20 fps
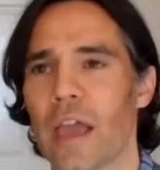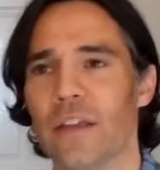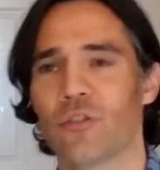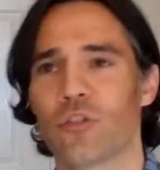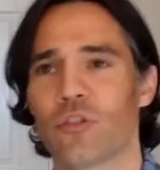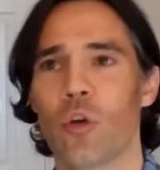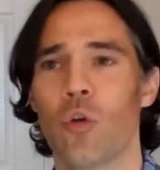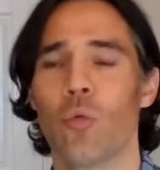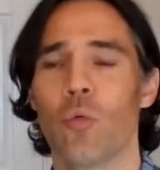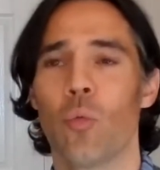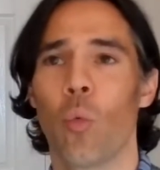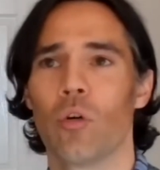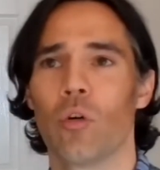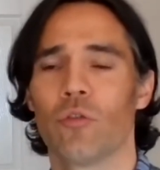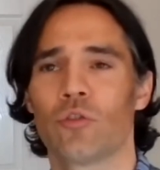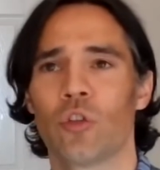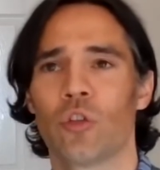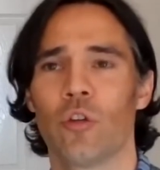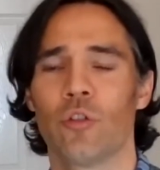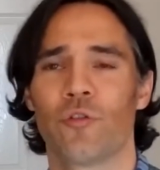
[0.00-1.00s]
so
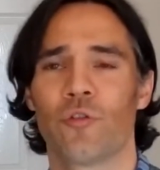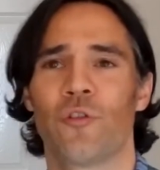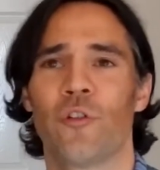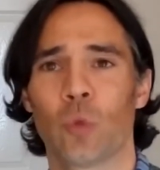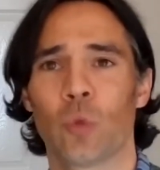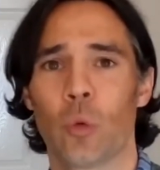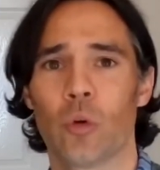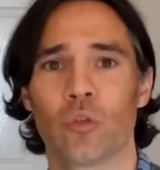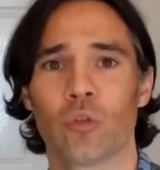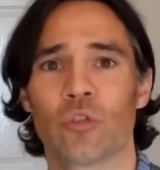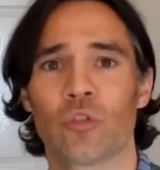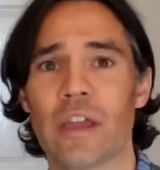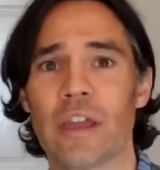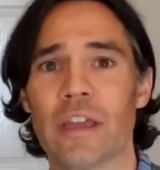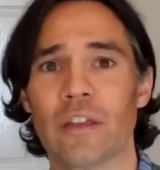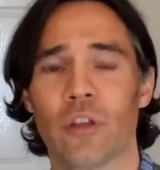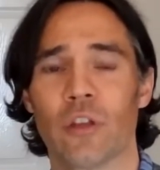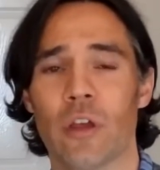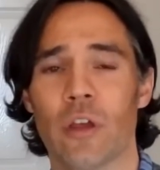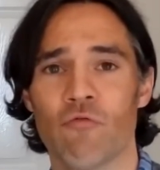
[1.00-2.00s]
first of all, what you're saying is
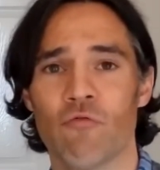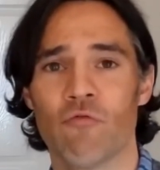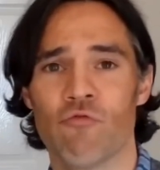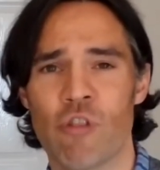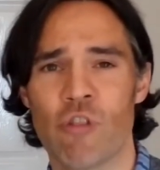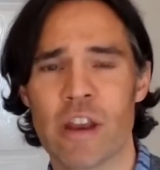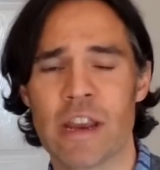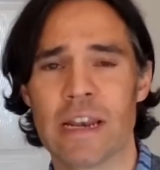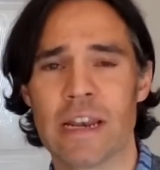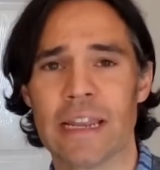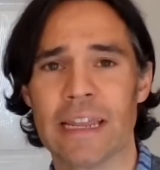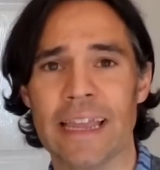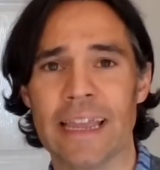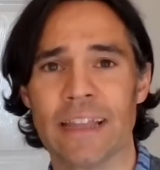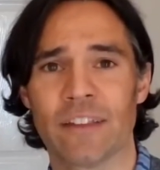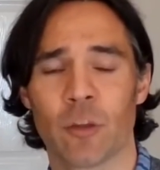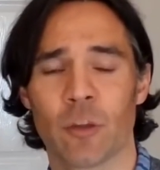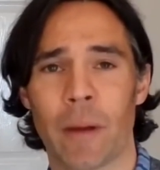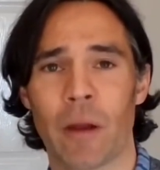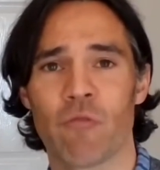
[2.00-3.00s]
that really
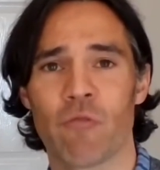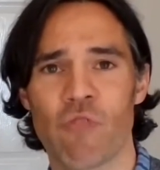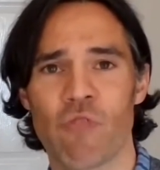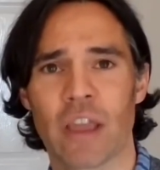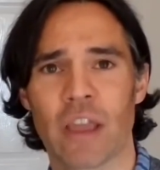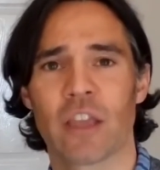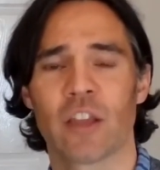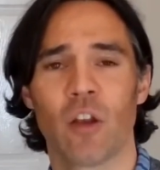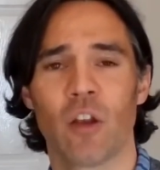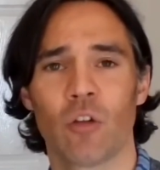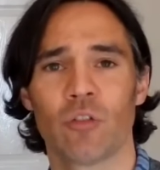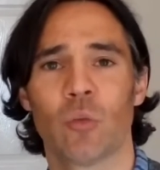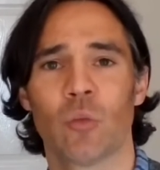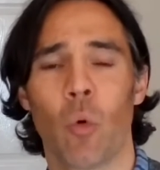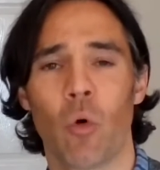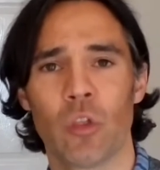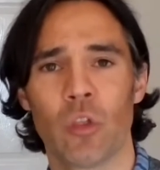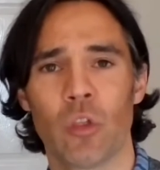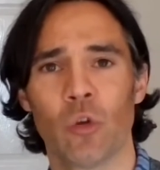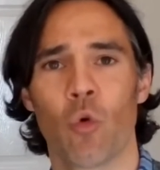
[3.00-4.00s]
it's about recognizing
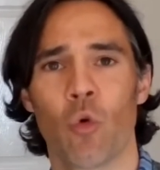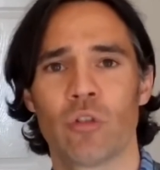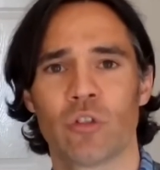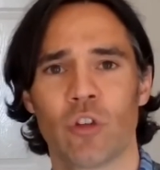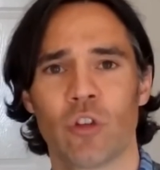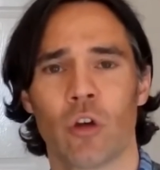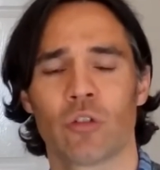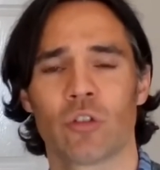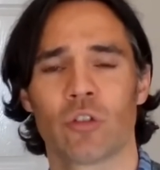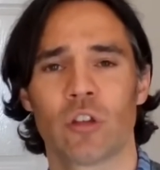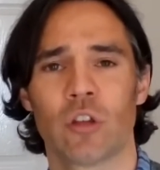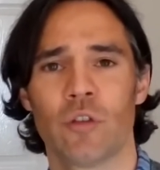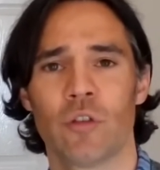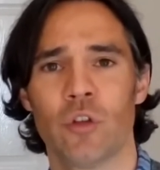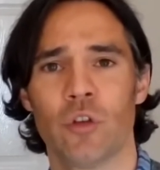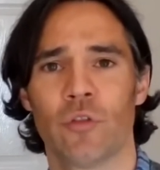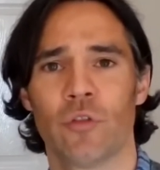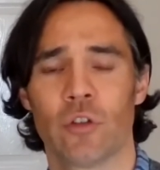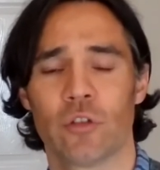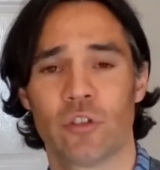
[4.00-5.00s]
what the law is asking of
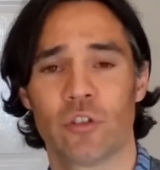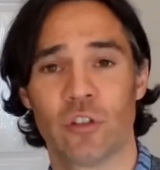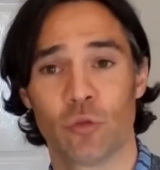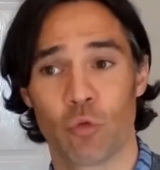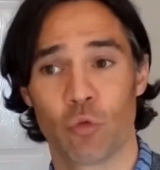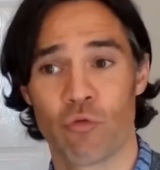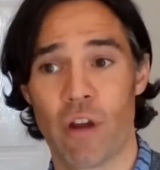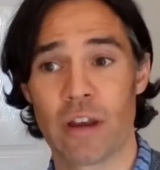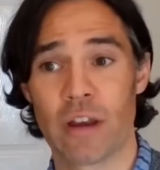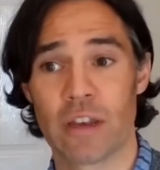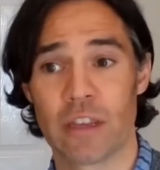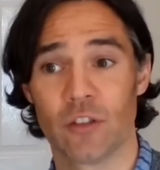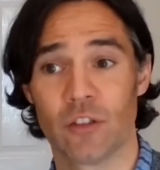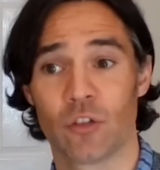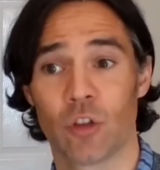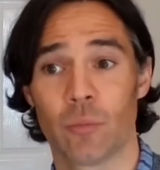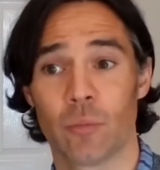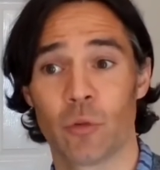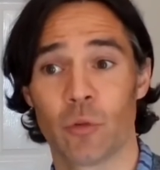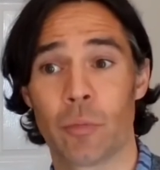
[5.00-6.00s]
universities already in
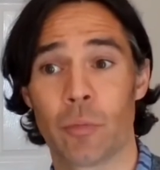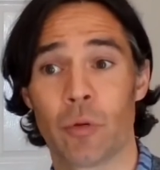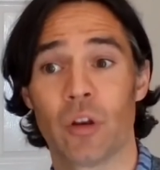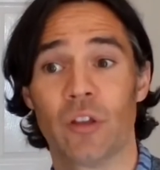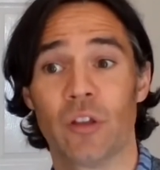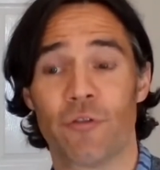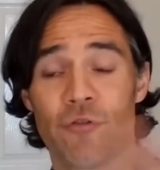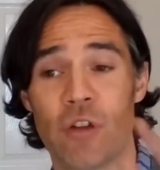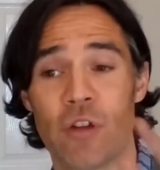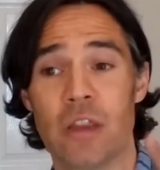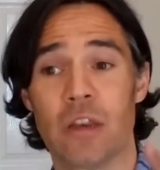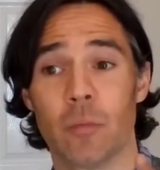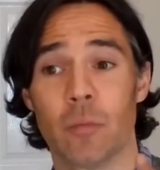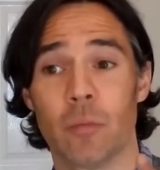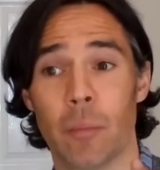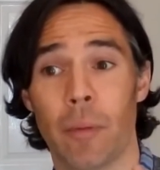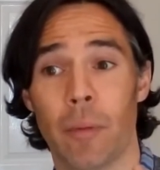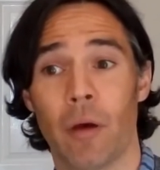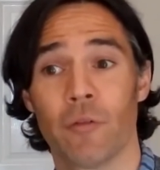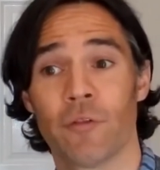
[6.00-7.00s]
terms of putting freedom
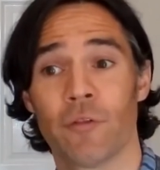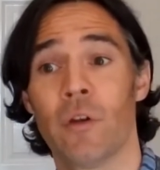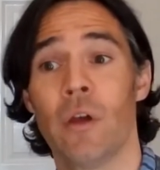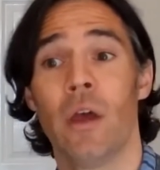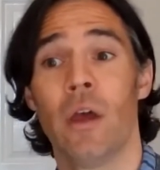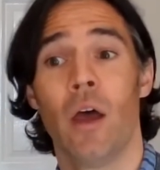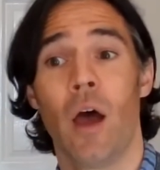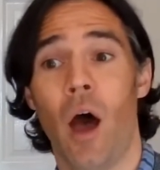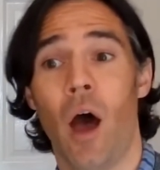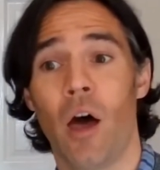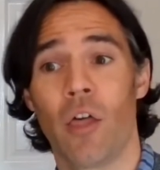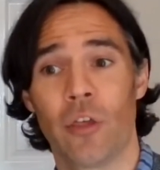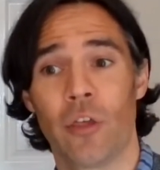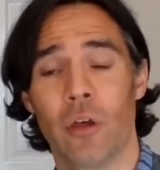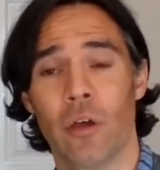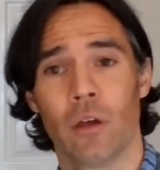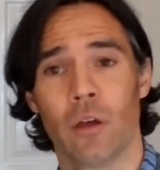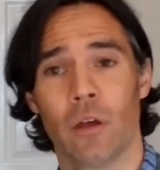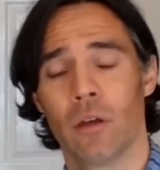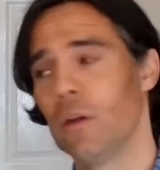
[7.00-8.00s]
above
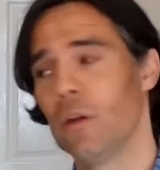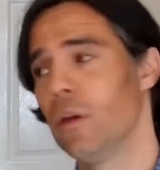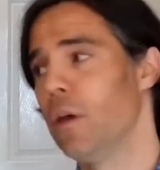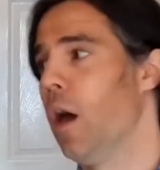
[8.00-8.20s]
other